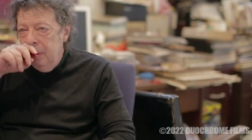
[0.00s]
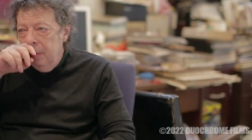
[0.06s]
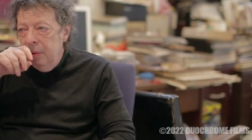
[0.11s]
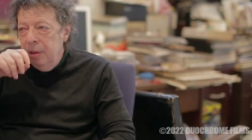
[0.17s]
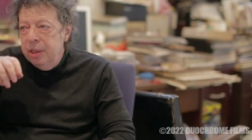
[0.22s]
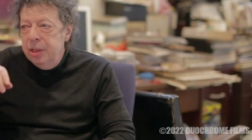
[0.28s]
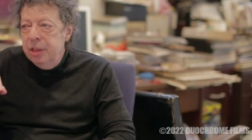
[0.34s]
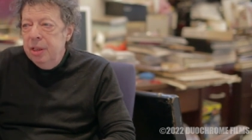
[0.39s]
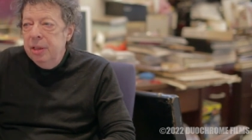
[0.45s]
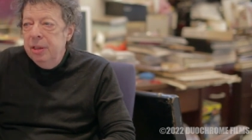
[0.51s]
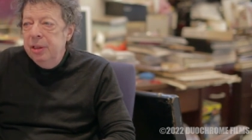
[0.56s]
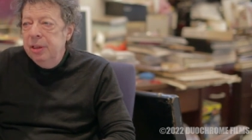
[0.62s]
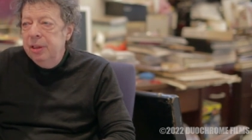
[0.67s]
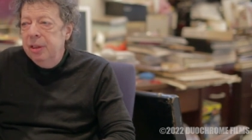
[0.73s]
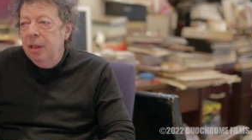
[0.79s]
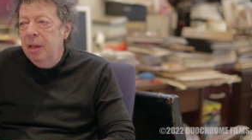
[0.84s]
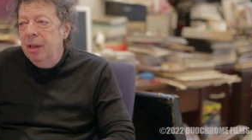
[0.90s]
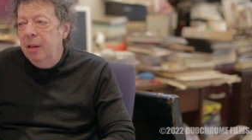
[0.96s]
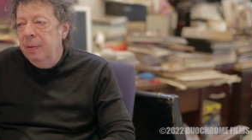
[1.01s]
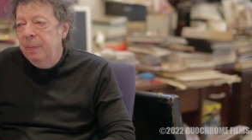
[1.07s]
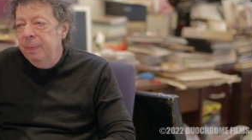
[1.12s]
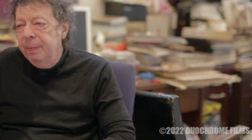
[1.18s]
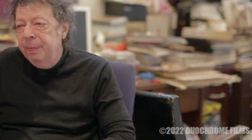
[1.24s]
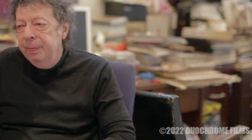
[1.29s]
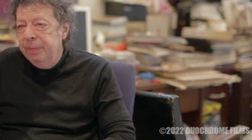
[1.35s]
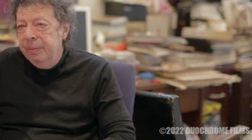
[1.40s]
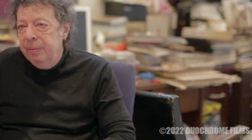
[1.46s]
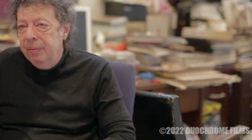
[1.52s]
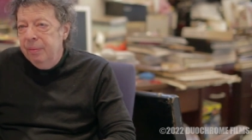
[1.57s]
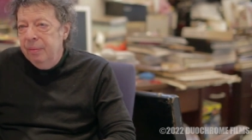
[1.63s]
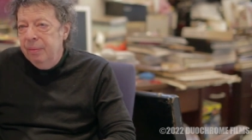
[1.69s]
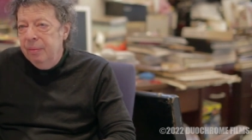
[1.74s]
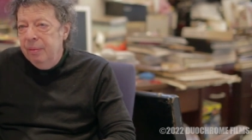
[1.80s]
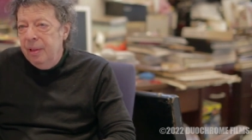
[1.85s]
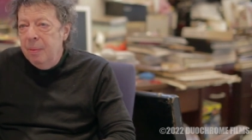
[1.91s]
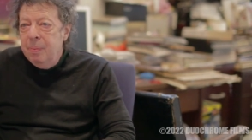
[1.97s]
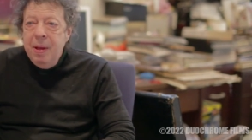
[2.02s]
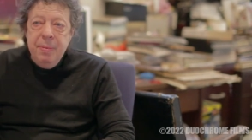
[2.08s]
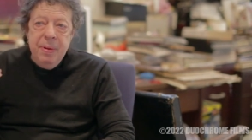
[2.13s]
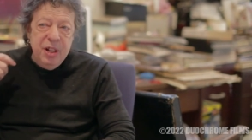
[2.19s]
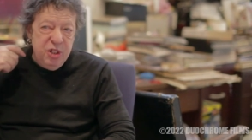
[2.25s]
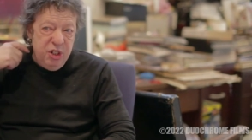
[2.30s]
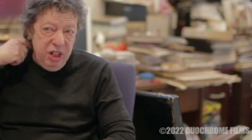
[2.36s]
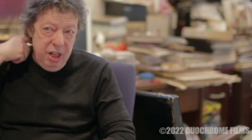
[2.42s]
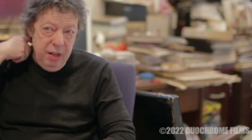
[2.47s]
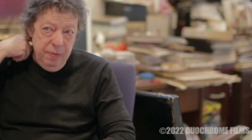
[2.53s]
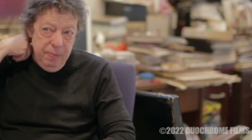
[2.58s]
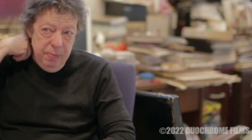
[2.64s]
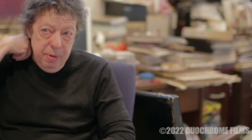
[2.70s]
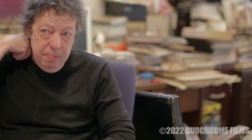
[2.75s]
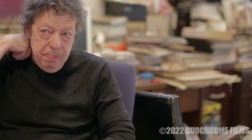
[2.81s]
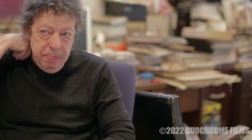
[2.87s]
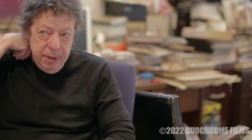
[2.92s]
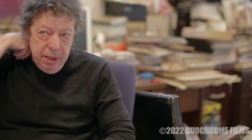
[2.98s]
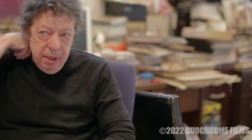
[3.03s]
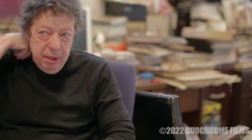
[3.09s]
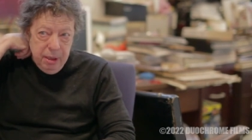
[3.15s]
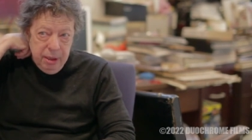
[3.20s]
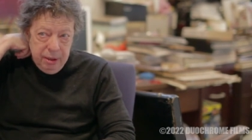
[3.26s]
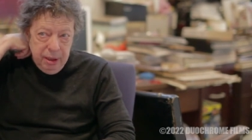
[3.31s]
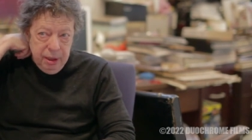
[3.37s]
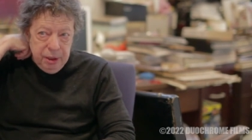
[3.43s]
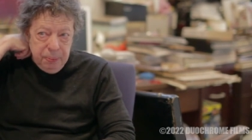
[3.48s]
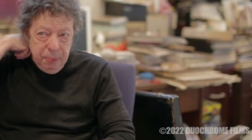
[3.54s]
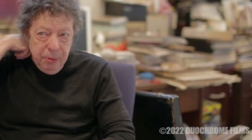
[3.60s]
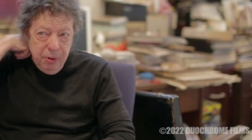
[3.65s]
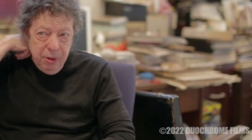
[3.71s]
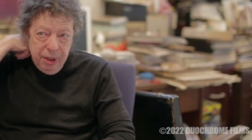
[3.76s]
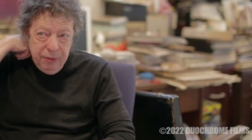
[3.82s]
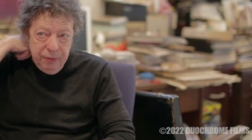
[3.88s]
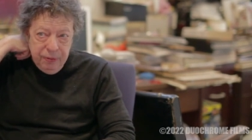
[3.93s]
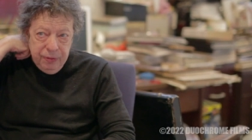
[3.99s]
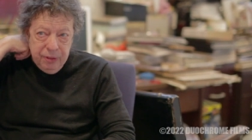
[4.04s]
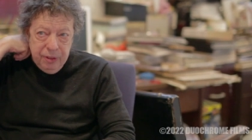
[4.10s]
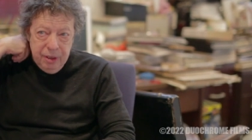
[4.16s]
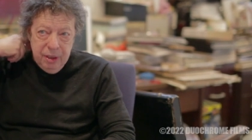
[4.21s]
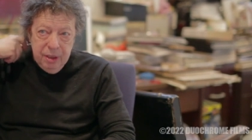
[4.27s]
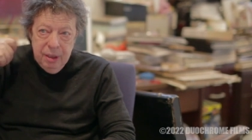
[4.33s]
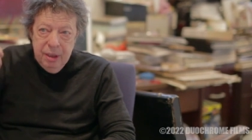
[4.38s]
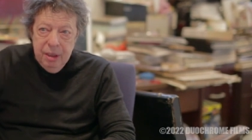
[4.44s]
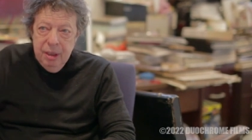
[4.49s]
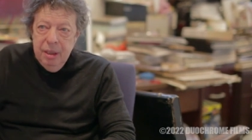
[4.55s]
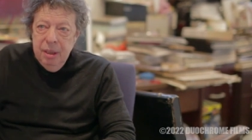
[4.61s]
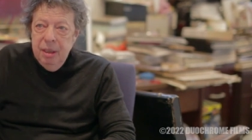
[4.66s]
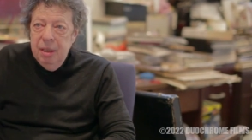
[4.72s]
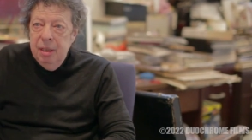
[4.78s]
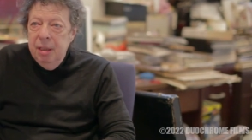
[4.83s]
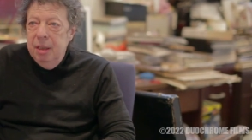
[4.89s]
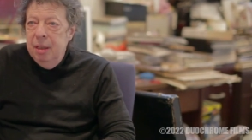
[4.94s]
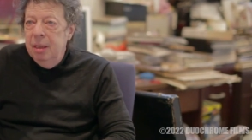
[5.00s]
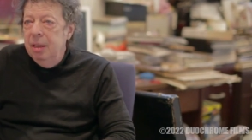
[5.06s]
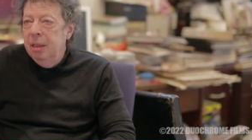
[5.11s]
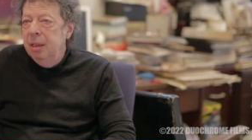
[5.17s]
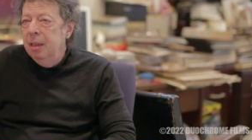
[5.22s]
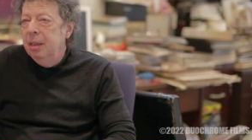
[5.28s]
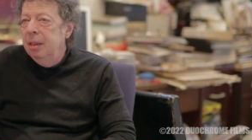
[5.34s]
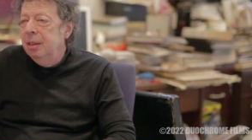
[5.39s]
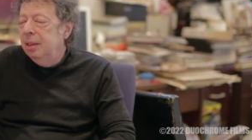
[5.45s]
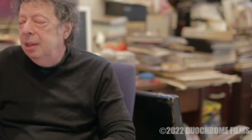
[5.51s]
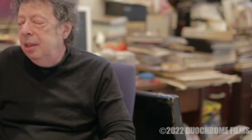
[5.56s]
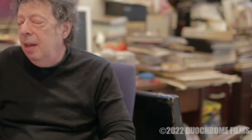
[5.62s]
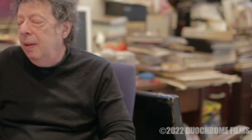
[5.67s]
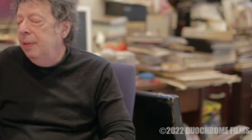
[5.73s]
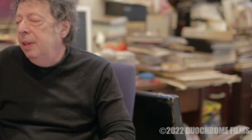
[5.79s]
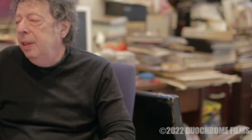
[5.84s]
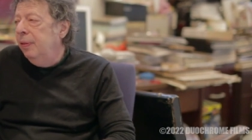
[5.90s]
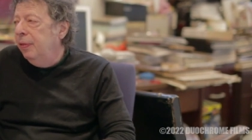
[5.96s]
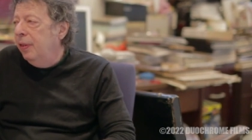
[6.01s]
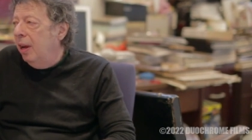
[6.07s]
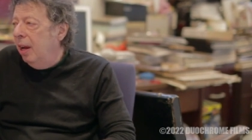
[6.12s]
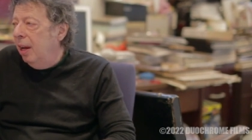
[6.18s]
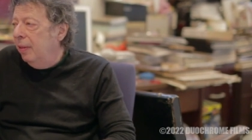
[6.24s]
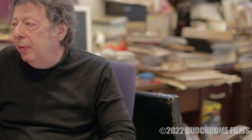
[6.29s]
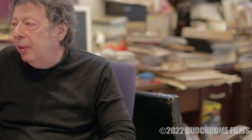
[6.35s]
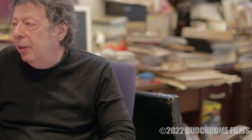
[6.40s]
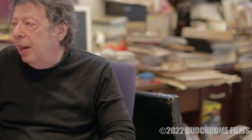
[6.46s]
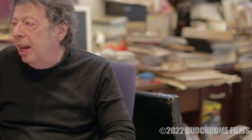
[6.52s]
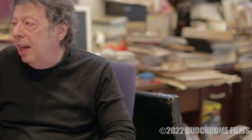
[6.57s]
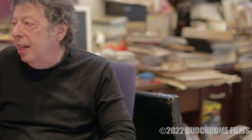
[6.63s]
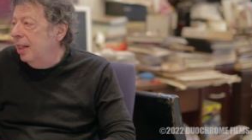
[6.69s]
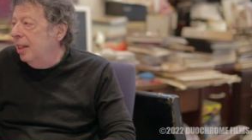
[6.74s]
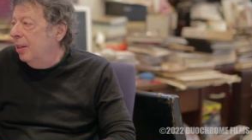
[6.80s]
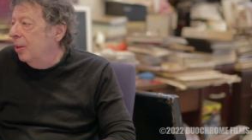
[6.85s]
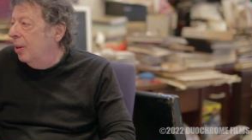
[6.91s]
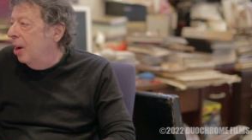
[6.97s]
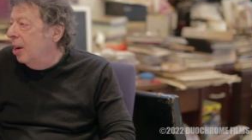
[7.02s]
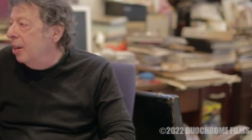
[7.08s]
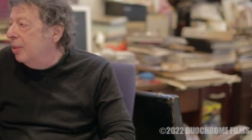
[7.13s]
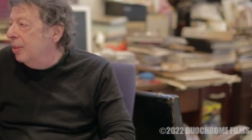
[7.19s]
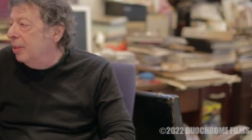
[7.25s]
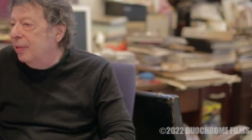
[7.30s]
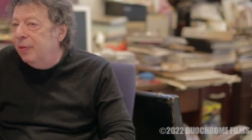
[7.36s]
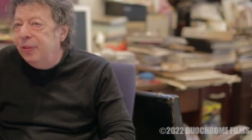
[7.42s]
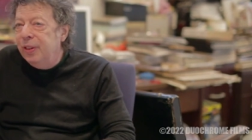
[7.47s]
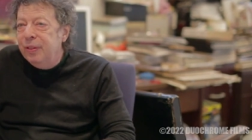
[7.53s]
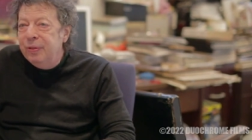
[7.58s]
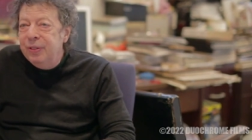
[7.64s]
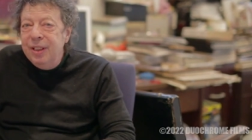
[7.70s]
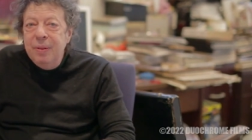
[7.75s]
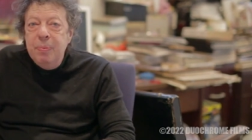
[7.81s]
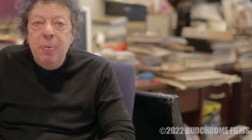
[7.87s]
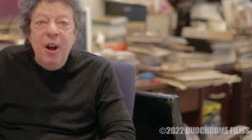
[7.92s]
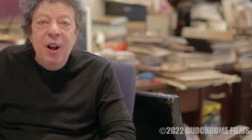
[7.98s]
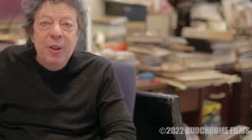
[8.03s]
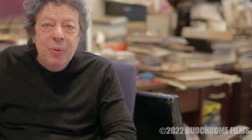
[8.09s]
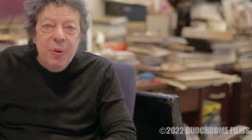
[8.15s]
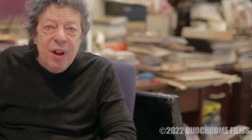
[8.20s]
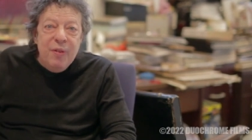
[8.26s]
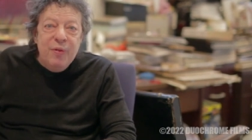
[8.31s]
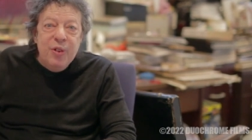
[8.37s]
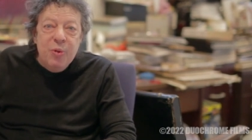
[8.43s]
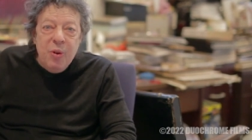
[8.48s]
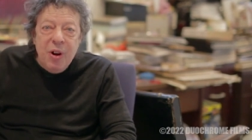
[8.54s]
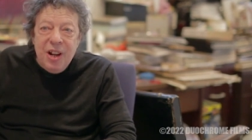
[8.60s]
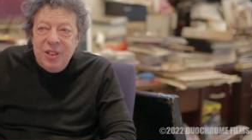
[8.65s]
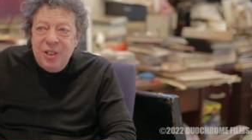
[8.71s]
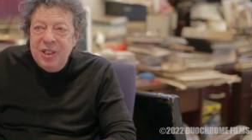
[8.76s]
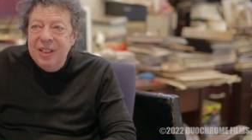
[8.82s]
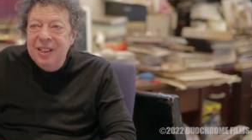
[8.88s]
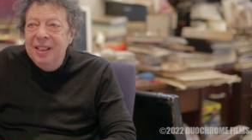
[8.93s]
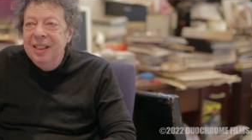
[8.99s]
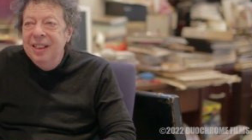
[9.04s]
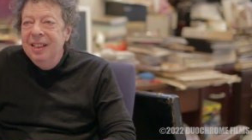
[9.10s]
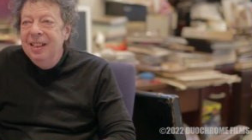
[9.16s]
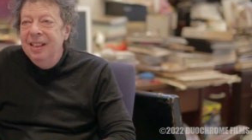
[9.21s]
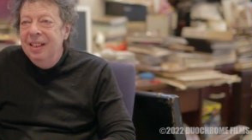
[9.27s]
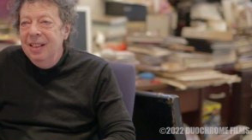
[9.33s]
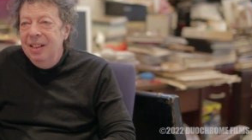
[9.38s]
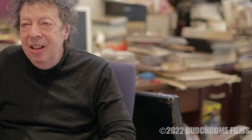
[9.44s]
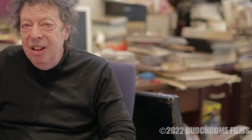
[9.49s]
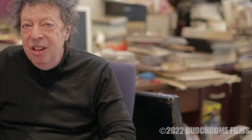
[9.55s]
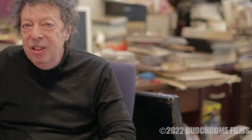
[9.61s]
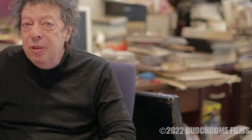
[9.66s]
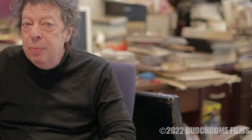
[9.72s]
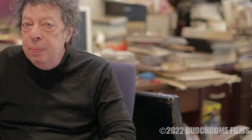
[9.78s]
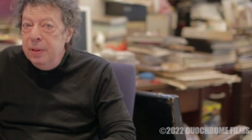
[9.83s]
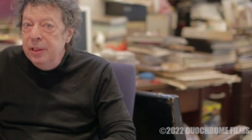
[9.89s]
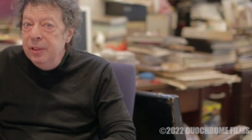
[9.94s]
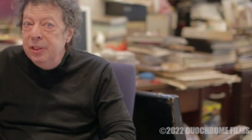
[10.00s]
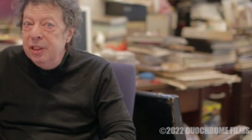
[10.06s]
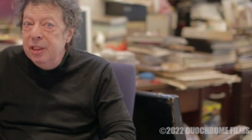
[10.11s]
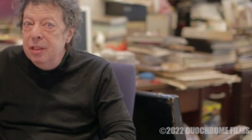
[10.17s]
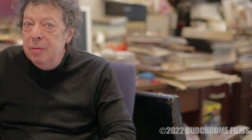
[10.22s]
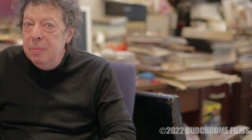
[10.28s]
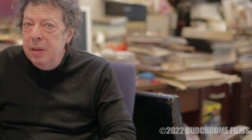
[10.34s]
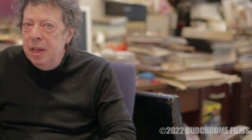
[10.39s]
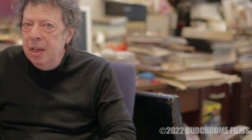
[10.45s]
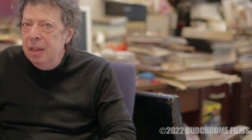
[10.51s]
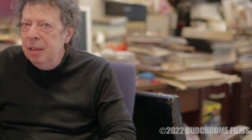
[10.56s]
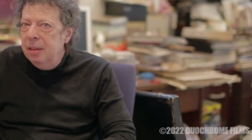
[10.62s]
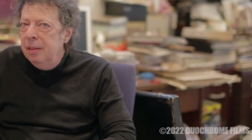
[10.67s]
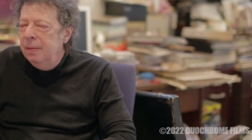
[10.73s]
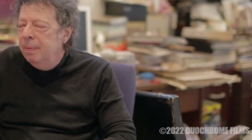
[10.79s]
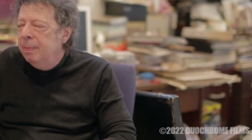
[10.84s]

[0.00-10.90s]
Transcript: which is uh, maybe I should give him a bill at this point for 75 or 80 or 150. By the way, if you're watching, uh, the bill's in the mail.